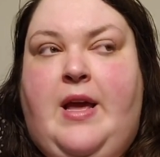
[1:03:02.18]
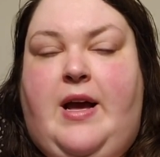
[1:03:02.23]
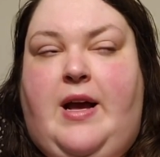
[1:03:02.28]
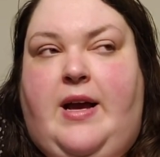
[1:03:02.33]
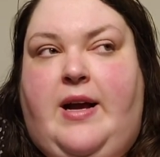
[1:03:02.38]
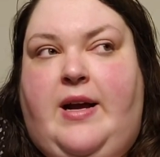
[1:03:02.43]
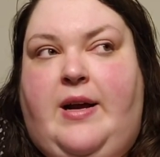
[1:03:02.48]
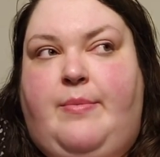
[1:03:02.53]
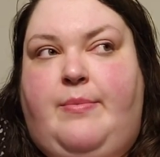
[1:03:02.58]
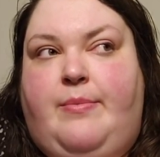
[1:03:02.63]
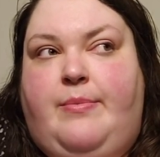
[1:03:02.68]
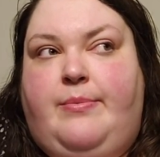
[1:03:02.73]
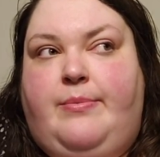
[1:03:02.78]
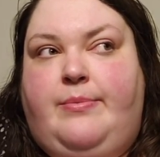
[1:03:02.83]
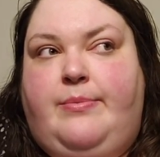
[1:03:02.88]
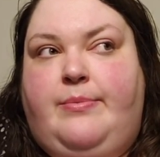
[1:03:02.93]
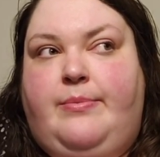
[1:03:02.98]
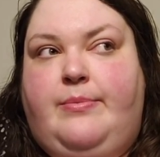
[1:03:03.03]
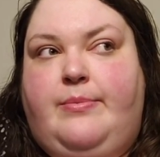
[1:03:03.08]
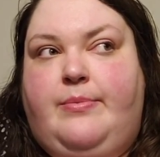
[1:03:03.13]

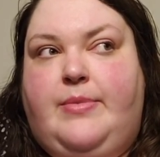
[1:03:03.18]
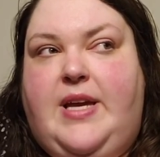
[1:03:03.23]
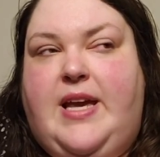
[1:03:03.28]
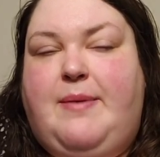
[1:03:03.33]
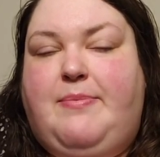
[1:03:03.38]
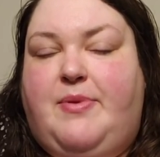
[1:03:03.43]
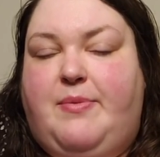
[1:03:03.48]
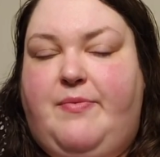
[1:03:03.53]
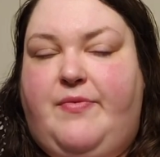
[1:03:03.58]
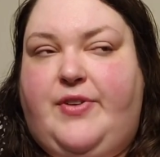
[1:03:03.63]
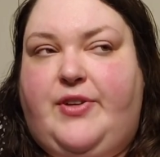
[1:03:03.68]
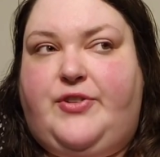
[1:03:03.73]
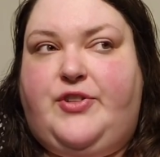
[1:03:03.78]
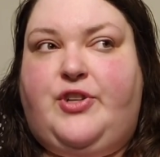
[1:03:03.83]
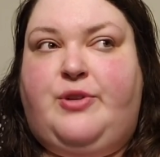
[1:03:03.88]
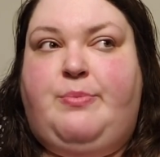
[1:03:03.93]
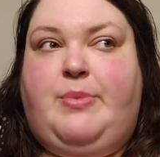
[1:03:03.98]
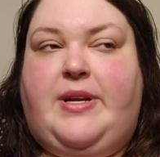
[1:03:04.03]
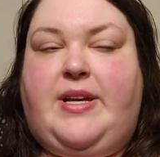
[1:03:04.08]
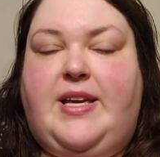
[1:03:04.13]
um, keep them
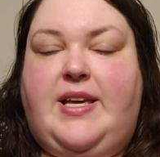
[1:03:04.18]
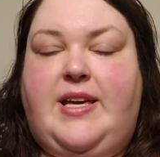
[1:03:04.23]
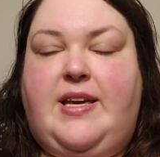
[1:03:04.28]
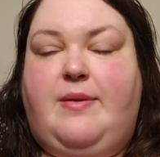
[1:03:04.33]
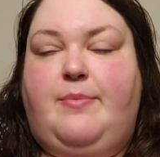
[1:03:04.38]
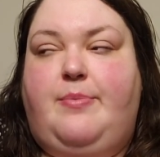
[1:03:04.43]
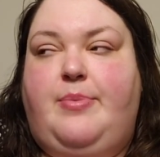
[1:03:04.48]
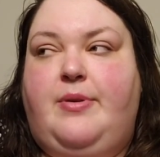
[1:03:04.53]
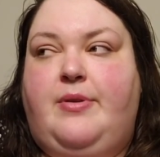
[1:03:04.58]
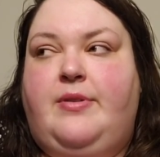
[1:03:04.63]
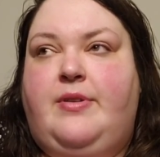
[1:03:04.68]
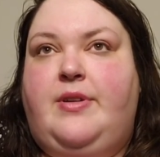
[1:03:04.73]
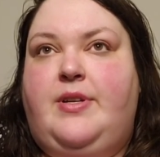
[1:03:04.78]
filtered, but keep